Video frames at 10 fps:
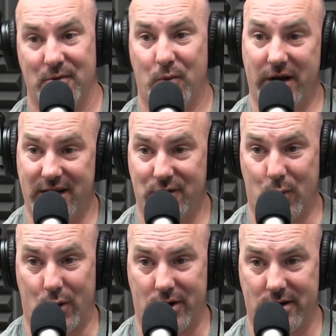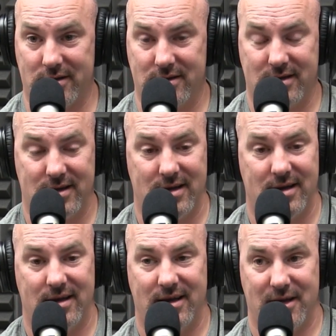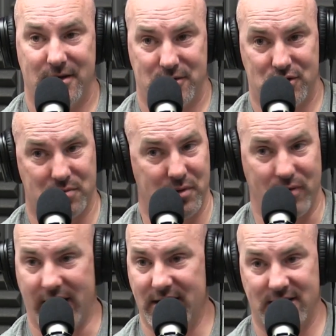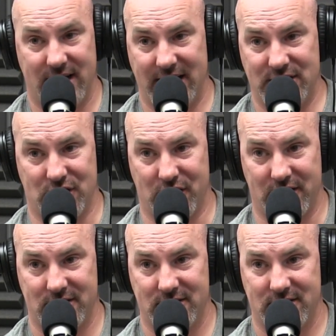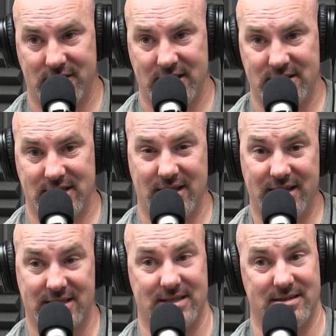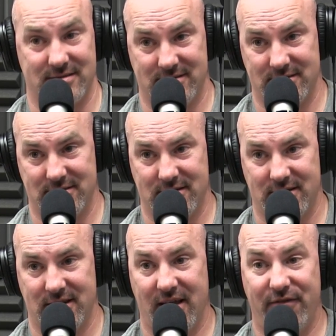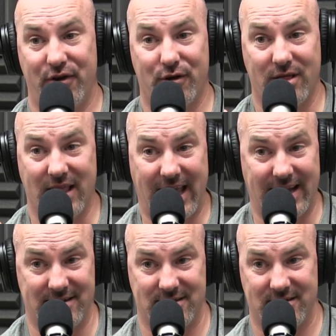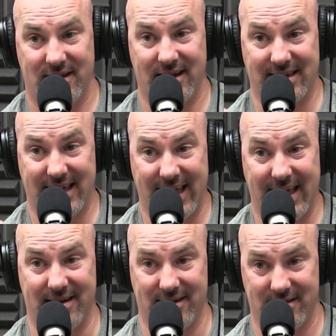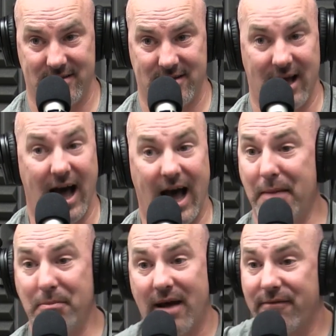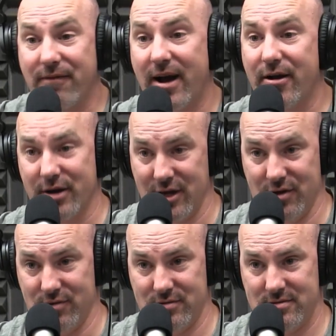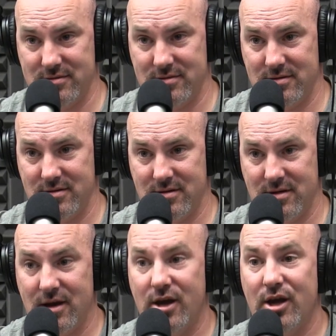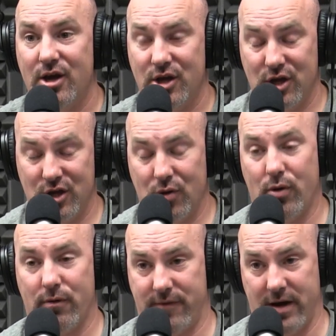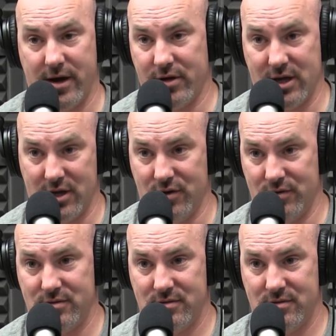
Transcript: went into work, took me right into HR, and said, Listen, if you're late again, I'm not firing you. You're firing you.